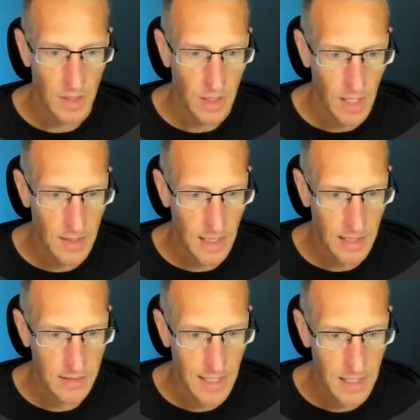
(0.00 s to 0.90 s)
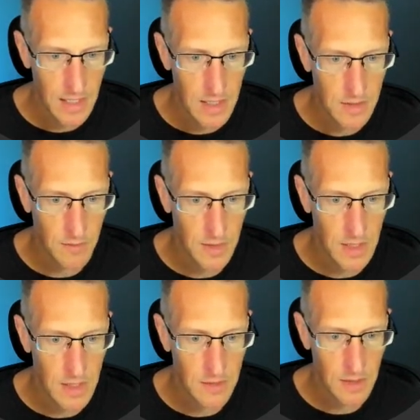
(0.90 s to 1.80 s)
And then I can take each of
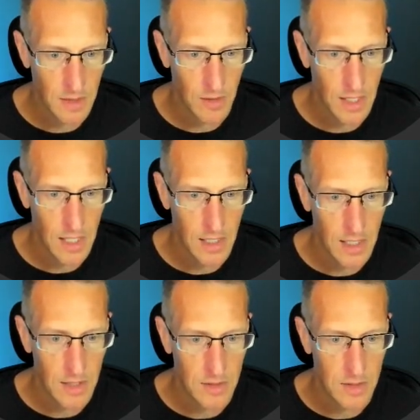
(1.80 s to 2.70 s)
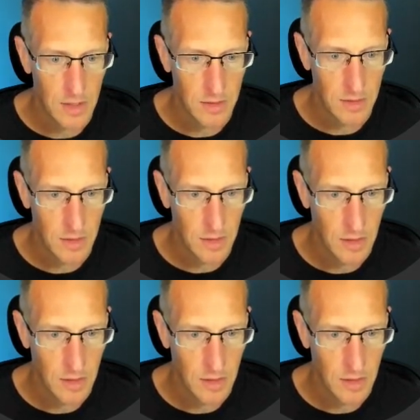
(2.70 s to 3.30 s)
these and go ahead and just